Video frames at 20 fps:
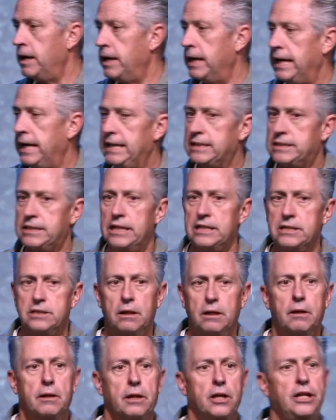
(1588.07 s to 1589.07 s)
He says
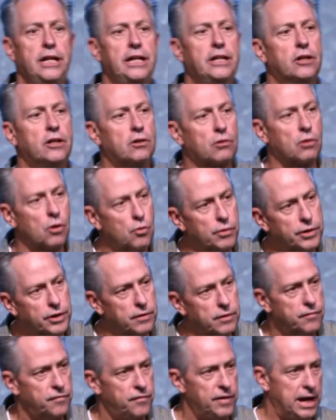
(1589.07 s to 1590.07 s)
you need to grow in your
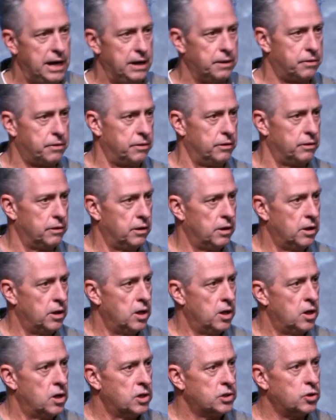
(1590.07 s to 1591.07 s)
faith,
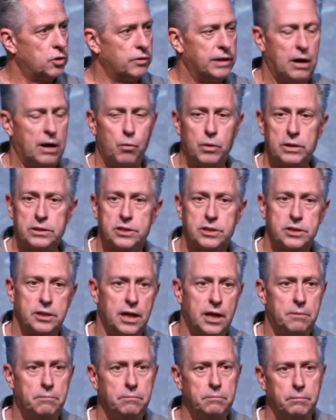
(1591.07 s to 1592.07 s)
so that when
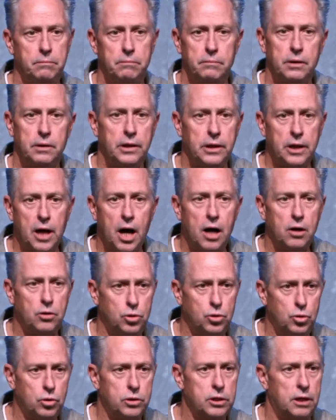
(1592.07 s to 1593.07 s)
some
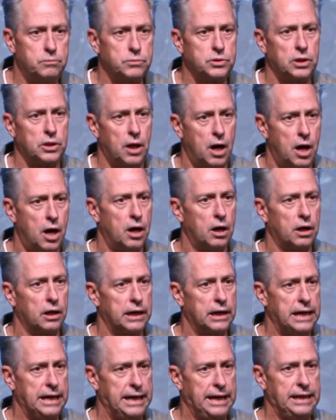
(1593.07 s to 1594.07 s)
Yahoo comes along
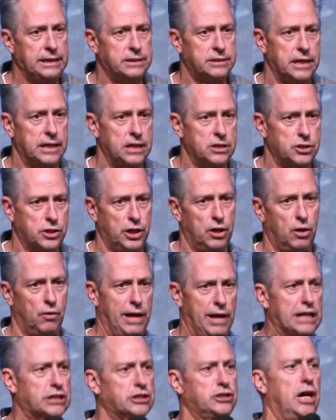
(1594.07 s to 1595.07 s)
and he says, you know,
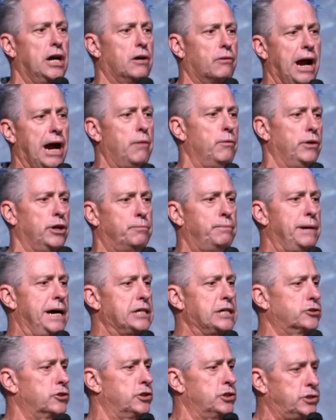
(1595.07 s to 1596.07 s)
that's not right what your
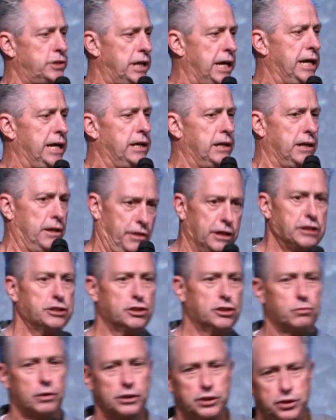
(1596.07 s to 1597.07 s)
pastor is saying, this is what